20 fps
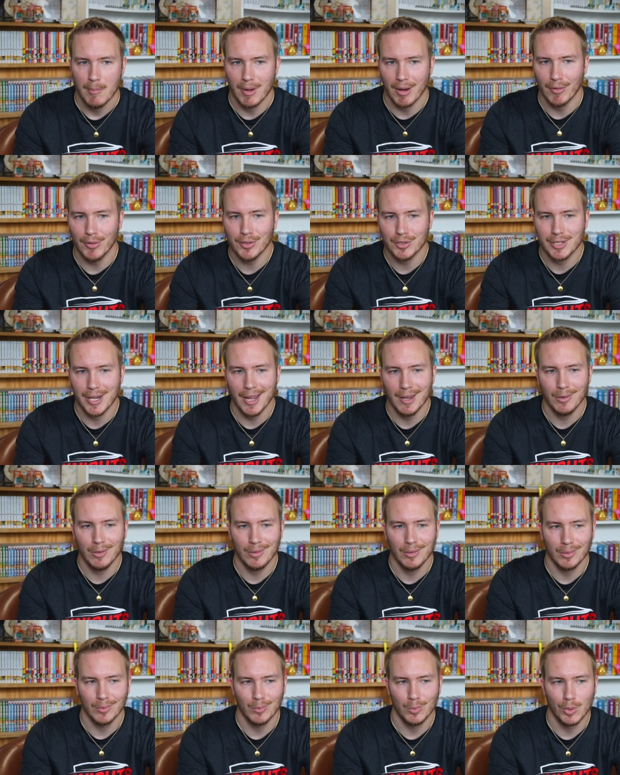my other
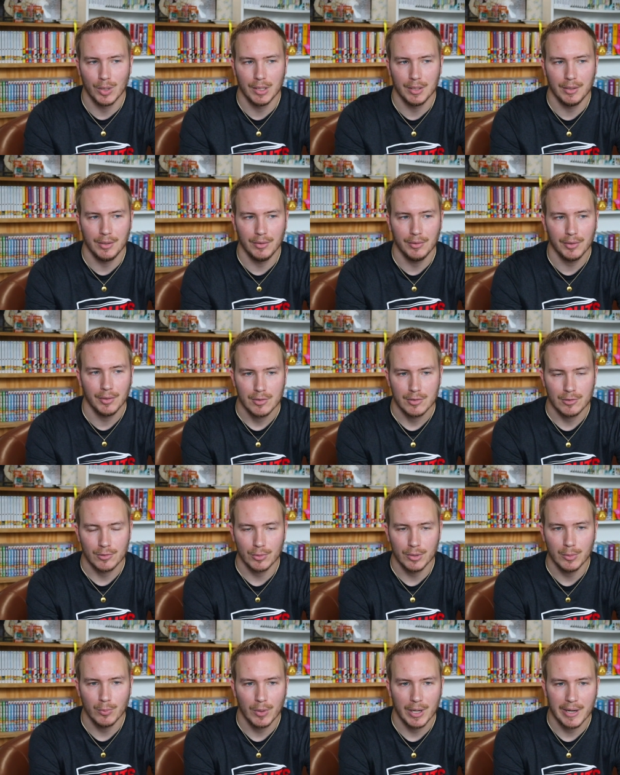channel was
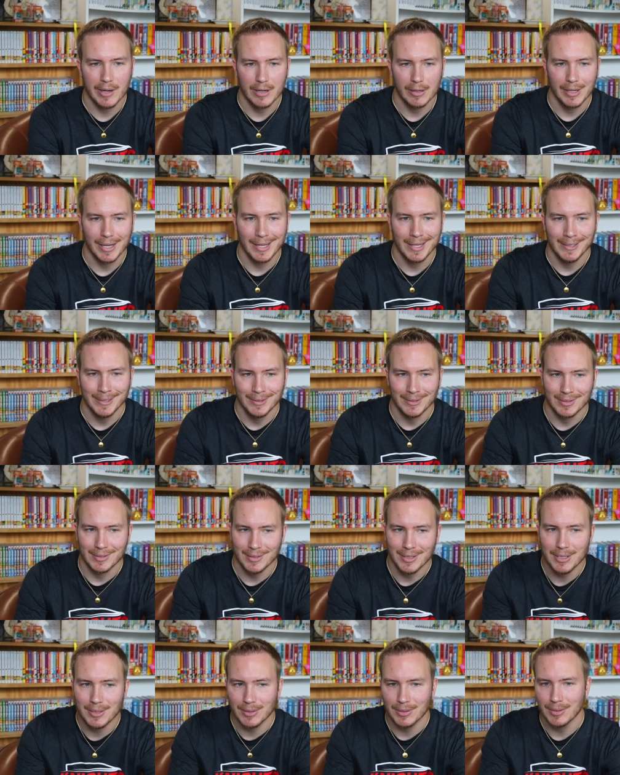streetwear and
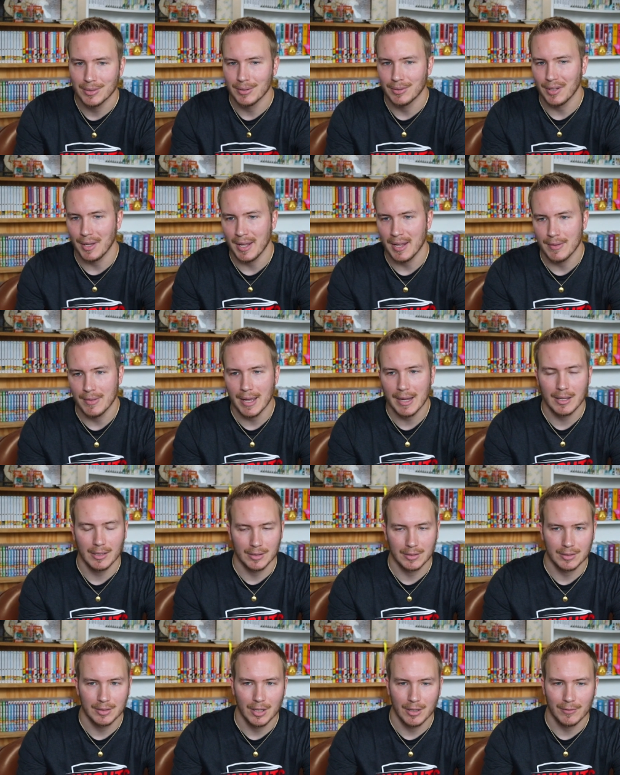sneakers and that kind
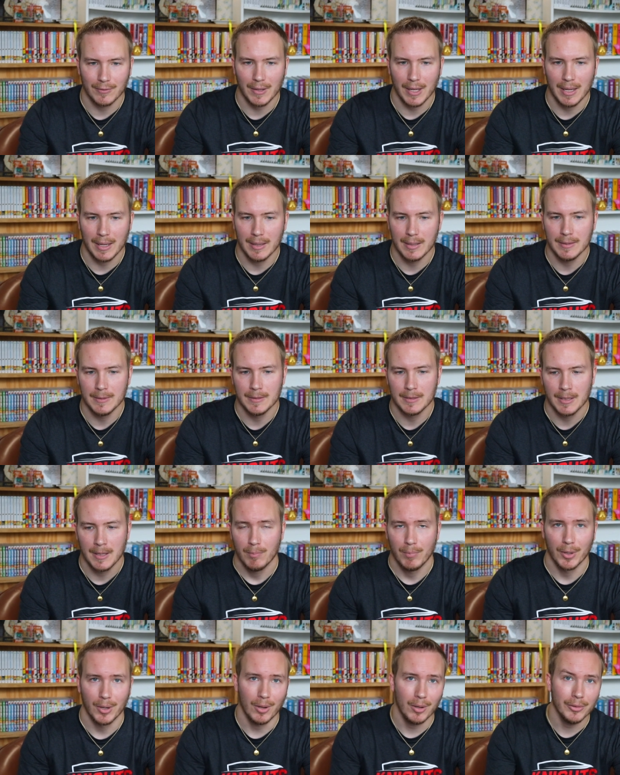of stuff. And
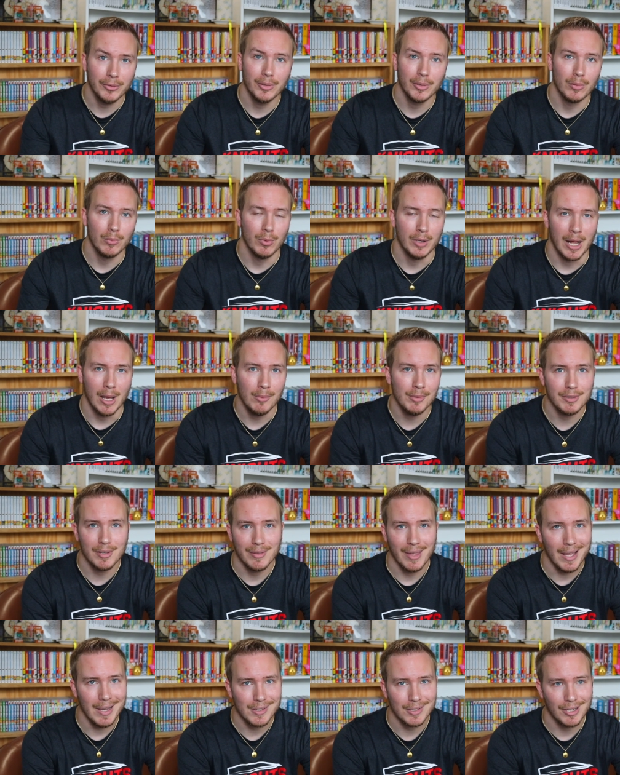But also, when I was on
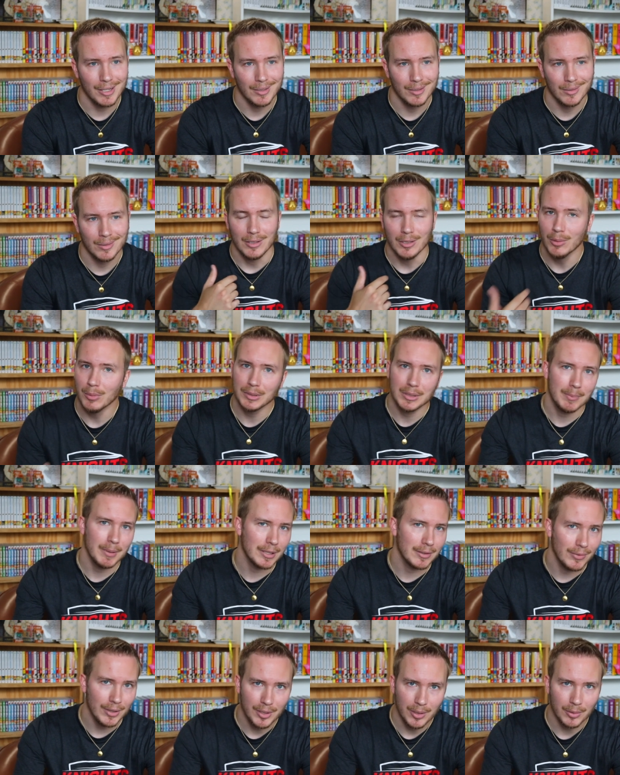that channel, you know what the
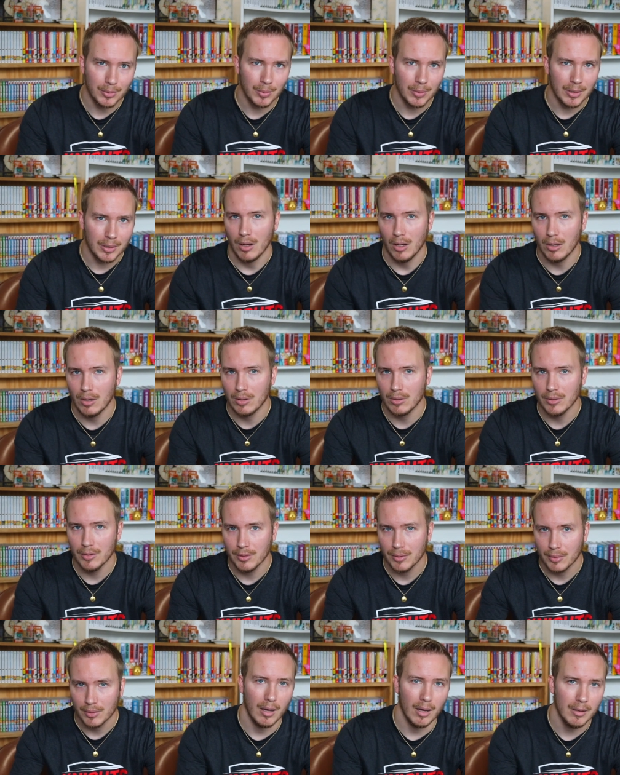best videos were?
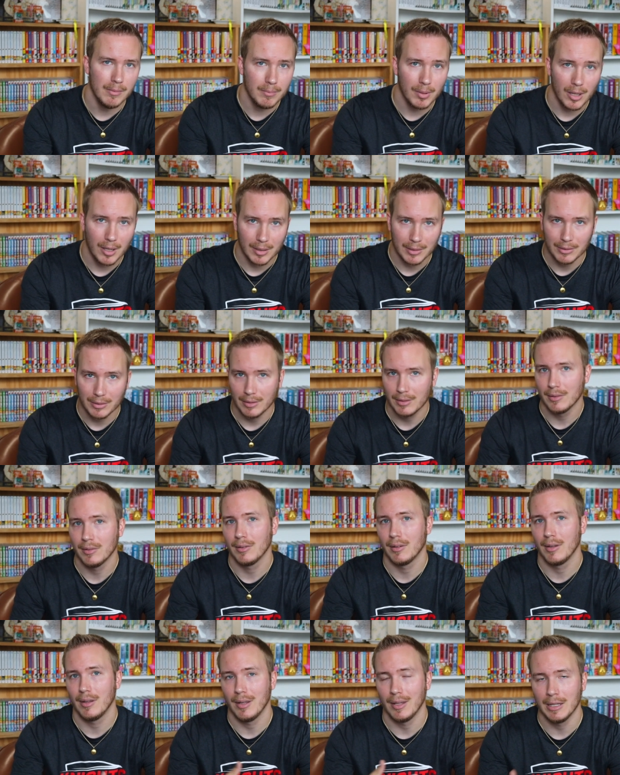Hauls,
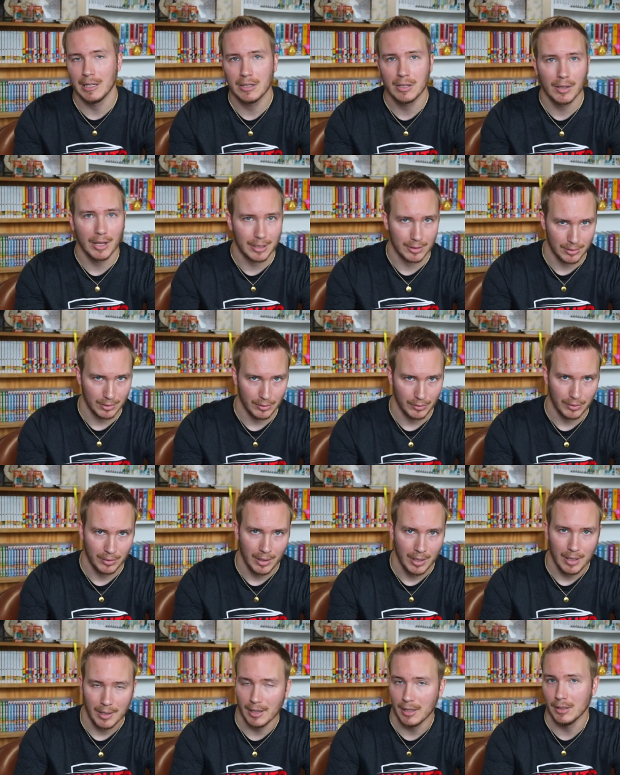unboxings, and collections.
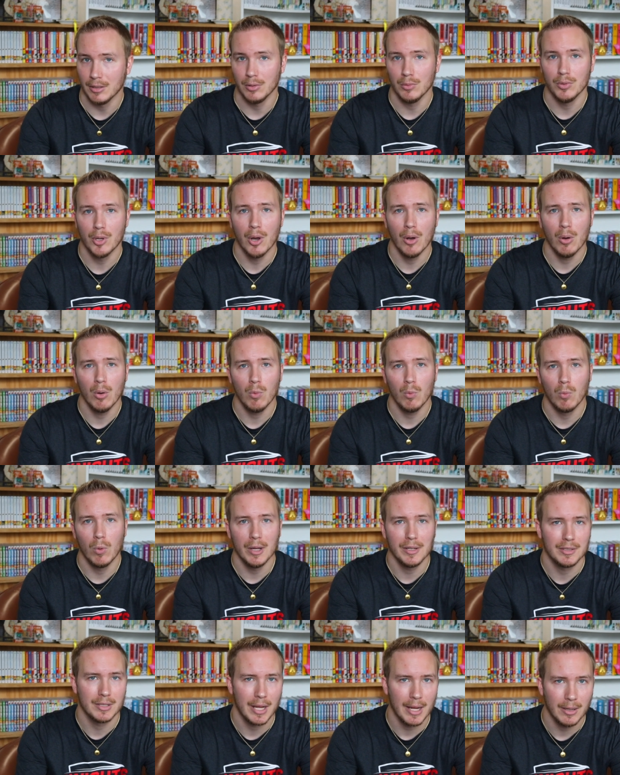And you know
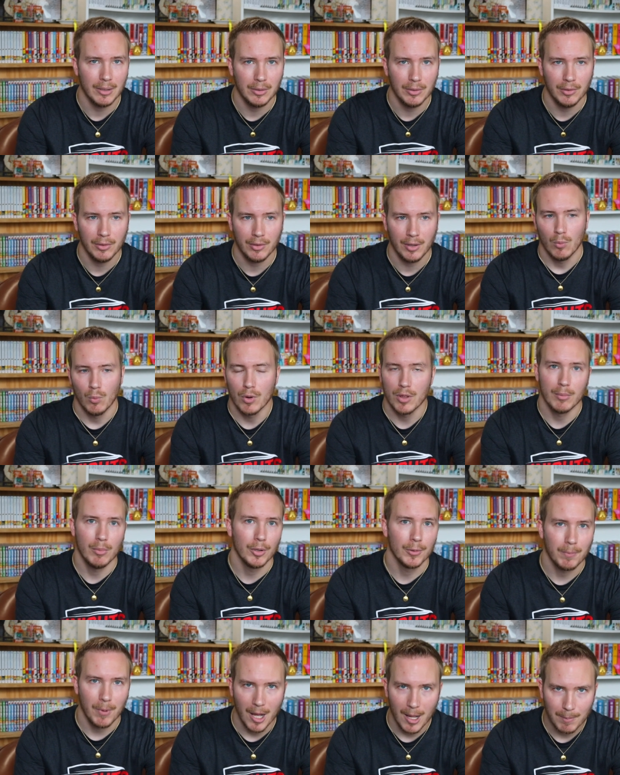what channels were the
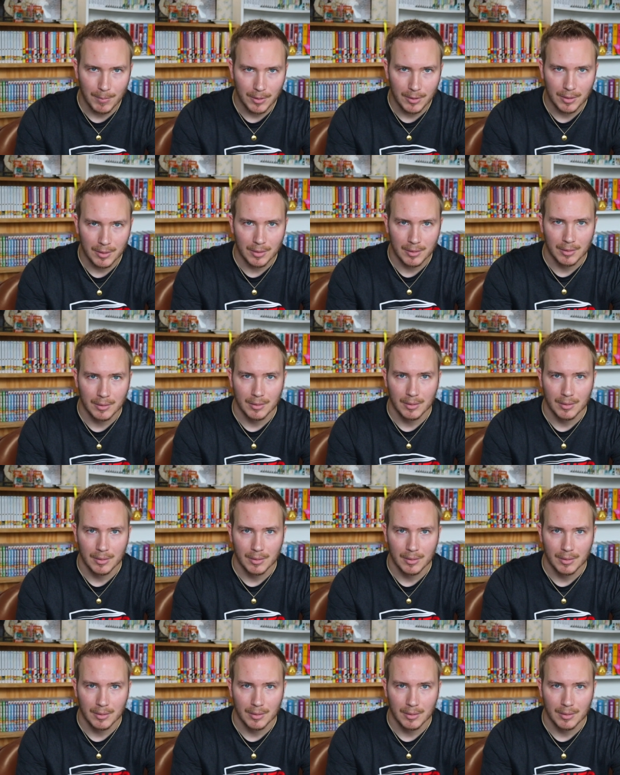most popular?